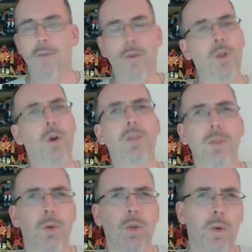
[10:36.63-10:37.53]
For those of
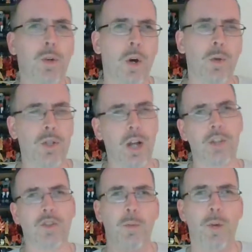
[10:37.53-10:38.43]
you who don't know,
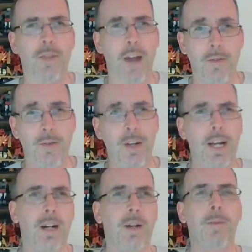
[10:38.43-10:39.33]
Starscream wife, every
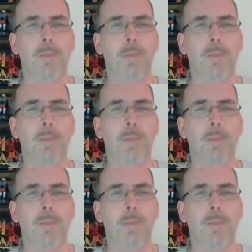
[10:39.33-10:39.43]
year,